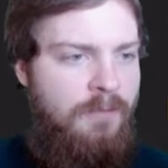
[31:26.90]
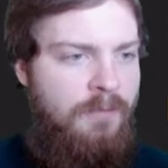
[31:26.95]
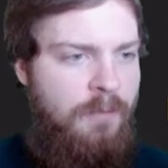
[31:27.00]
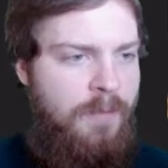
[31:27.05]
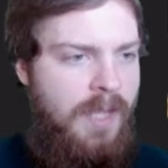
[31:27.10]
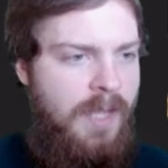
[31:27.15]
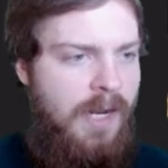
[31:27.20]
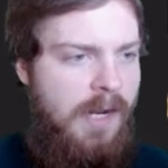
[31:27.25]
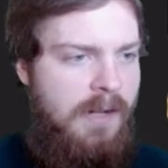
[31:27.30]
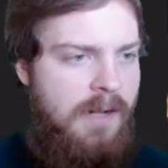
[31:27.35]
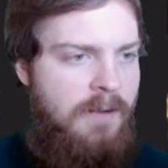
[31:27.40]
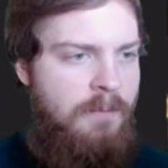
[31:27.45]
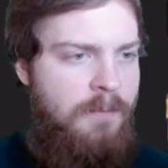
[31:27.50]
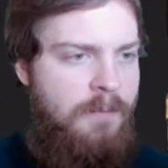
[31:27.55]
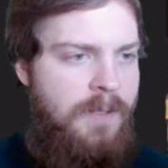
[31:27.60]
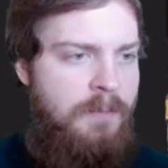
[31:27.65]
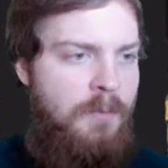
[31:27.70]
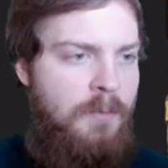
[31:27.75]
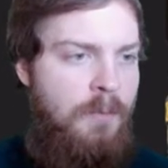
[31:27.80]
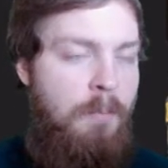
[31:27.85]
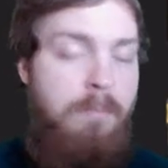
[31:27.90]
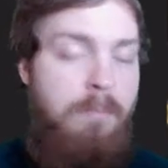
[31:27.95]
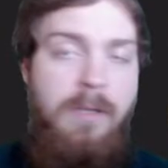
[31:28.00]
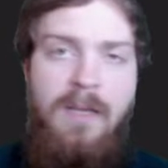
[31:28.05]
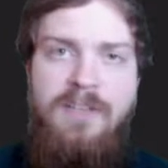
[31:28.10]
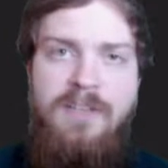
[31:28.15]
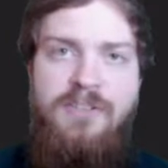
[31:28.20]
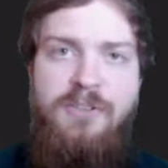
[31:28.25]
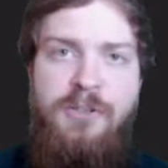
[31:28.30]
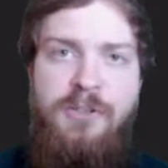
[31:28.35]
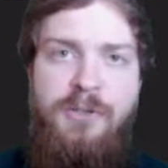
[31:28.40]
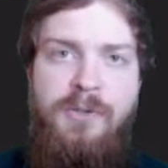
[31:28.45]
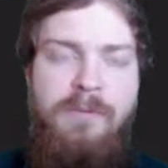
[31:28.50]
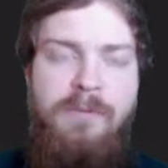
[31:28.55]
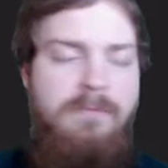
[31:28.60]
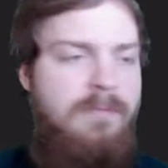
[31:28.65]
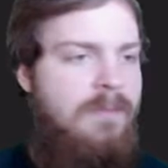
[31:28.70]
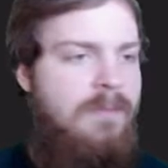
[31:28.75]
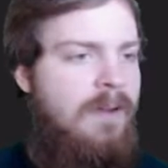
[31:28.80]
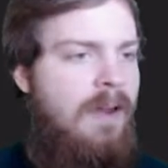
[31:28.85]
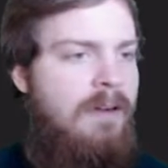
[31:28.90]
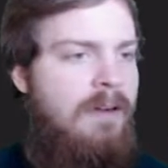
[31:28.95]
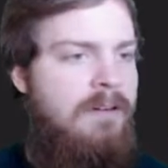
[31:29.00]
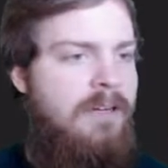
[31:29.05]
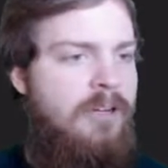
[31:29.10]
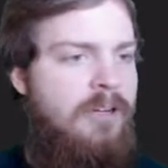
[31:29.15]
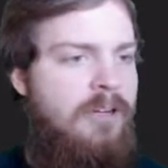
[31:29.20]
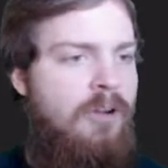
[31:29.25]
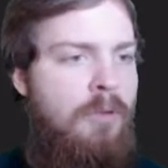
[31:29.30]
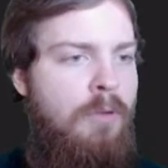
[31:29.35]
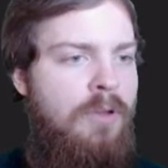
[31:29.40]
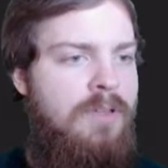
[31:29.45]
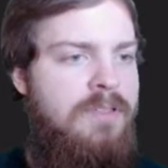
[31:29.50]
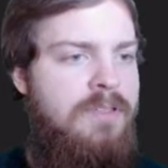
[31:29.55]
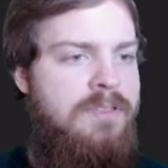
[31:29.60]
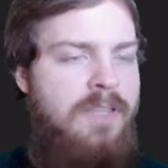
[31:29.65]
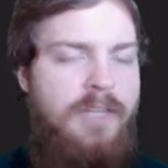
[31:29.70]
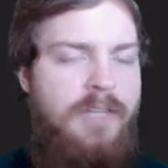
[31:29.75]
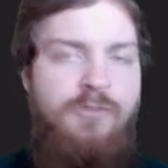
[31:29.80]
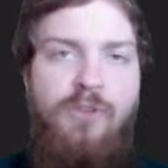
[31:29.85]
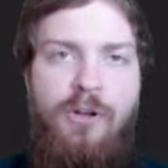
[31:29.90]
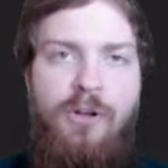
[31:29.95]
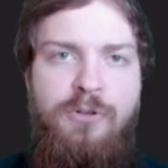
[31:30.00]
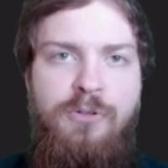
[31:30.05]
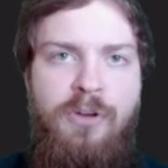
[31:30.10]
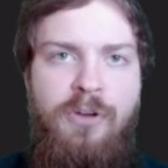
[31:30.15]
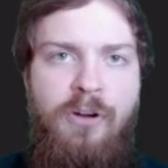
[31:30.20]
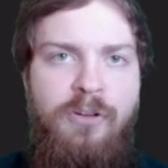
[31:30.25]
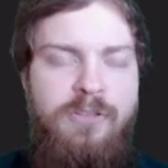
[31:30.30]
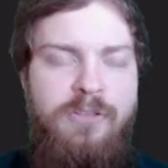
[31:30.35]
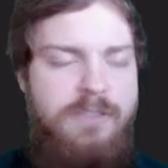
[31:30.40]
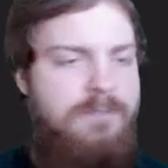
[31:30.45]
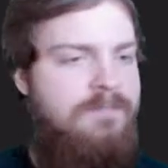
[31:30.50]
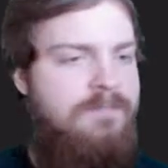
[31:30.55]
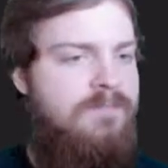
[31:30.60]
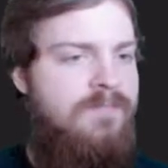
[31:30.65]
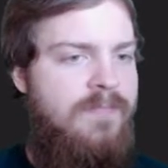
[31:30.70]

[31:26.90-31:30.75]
From there, we will +2 our Nicol Bolas and draw 2 cards.